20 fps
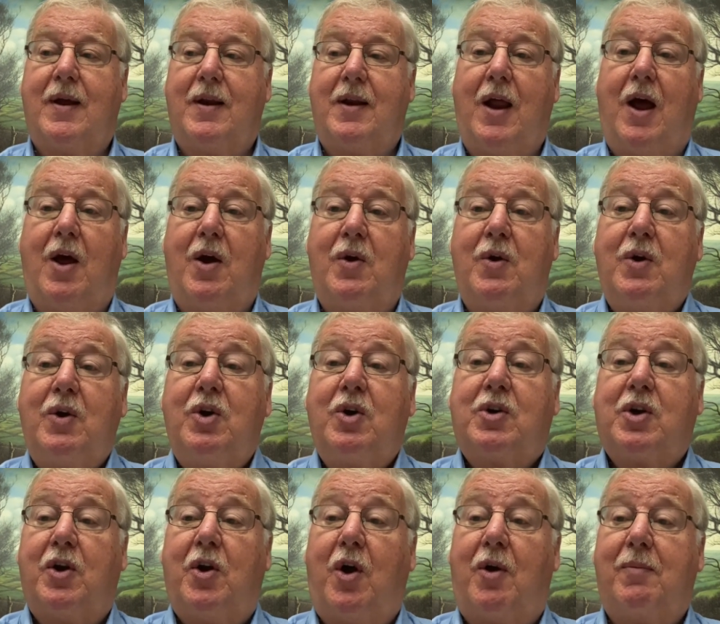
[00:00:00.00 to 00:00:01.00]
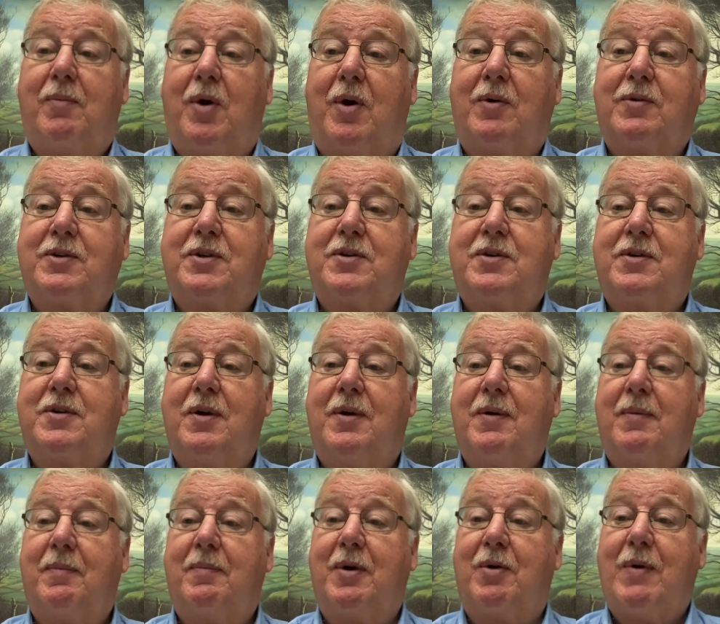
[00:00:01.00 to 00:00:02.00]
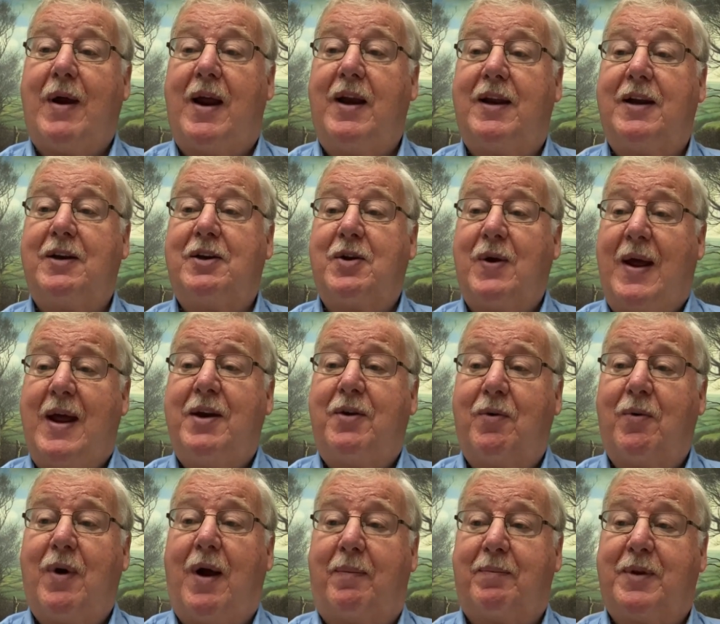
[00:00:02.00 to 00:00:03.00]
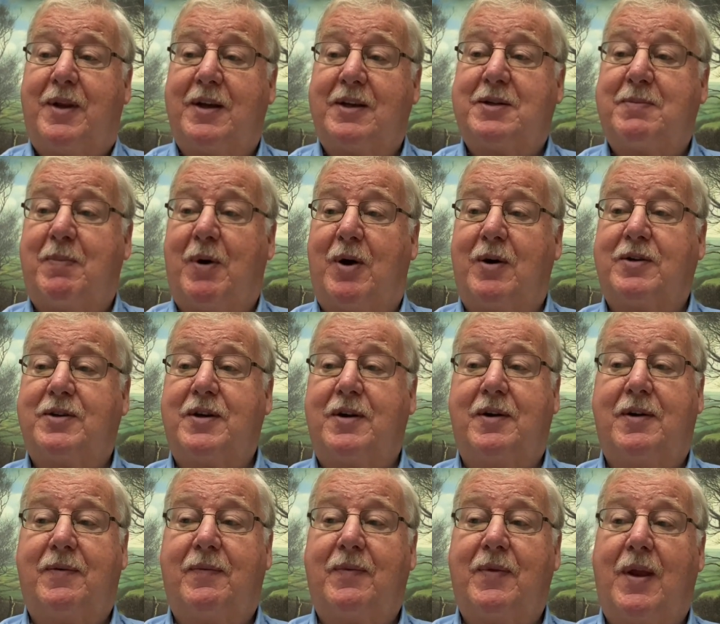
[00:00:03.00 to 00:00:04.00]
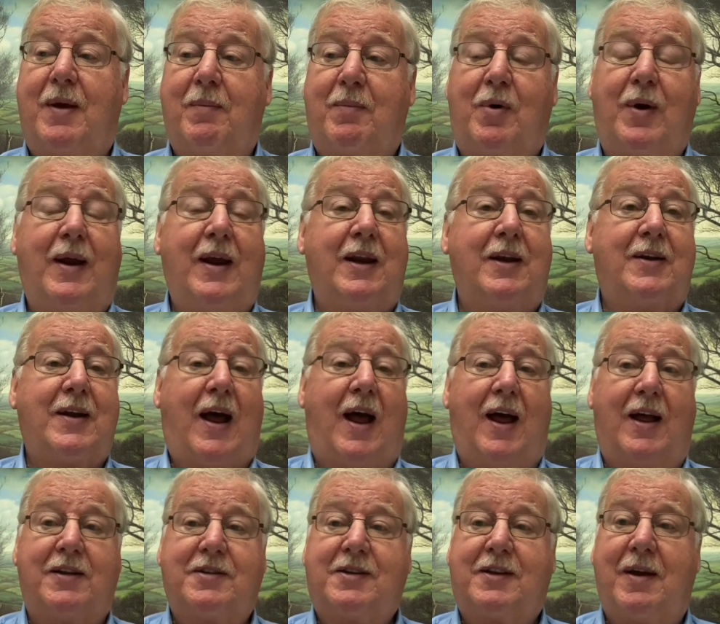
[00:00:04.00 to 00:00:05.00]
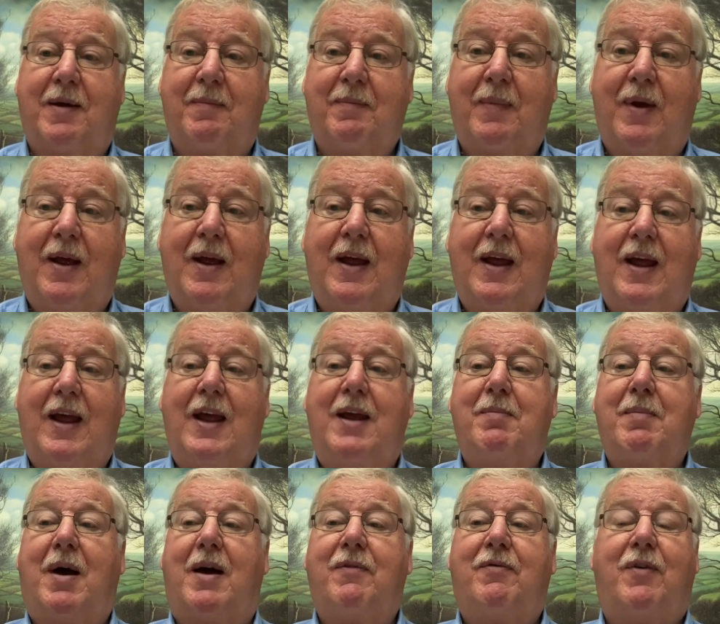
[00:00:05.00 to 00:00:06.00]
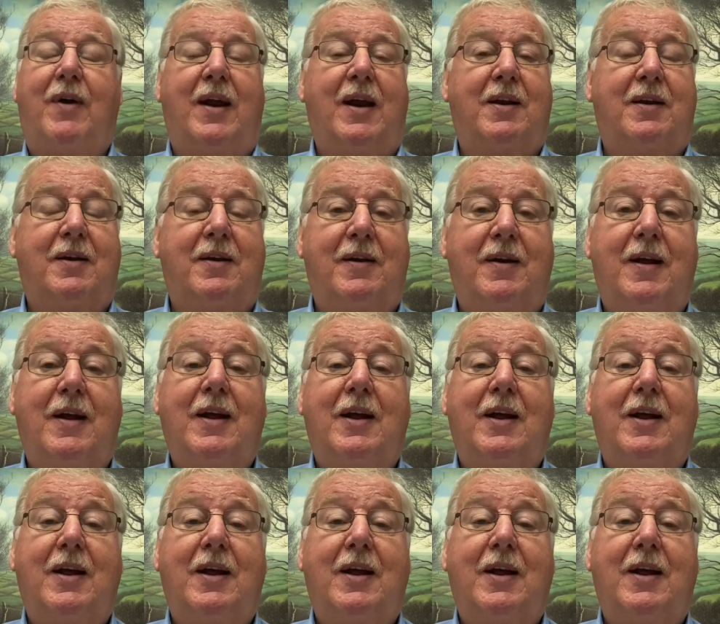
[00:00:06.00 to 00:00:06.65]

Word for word: Now, you can almost be ready to interrupt this person praying to ask him, Hey, my friend,